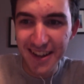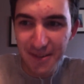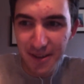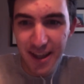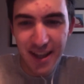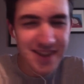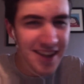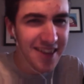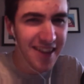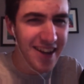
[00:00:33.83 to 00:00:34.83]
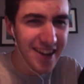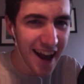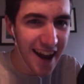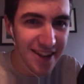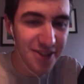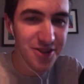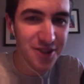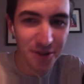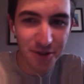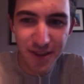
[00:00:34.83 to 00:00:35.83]
like, isn't he like nine years
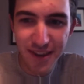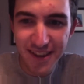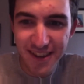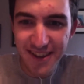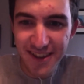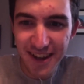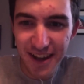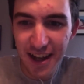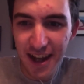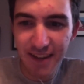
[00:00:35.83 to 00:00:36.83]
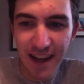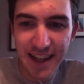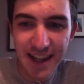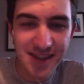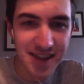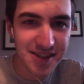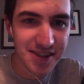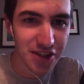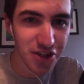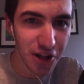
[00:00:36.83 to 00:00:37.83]
old? I, I, I guess that's
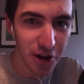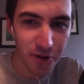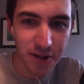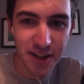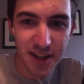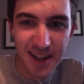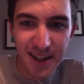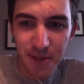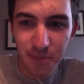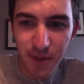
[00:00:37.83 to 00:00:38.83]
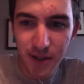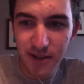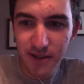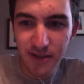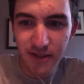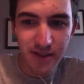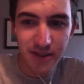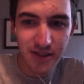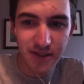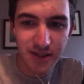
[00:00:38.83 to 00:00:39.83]
the joke, but
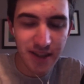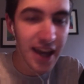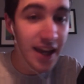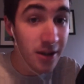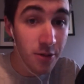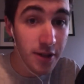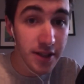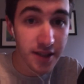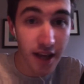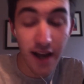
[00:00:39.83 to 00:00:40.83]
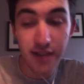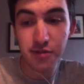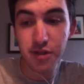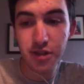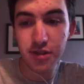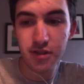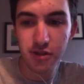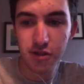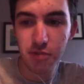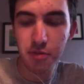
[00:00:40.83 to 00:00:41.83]
yeah, anyways, guys, read links in the
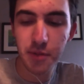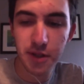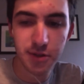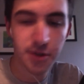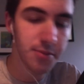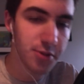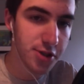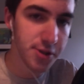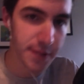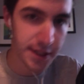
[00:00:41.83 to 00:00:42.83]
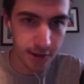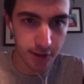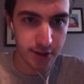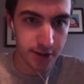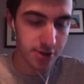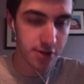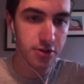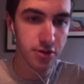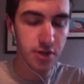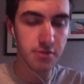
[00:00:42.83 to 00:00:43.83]
description. Make script. to super browse along links
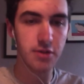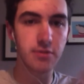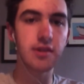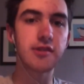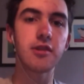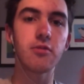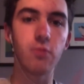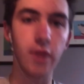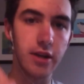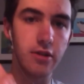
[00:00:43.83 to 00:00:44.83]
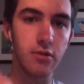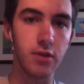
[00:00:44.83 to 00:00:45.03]
also in the description. Anyways, let's get right into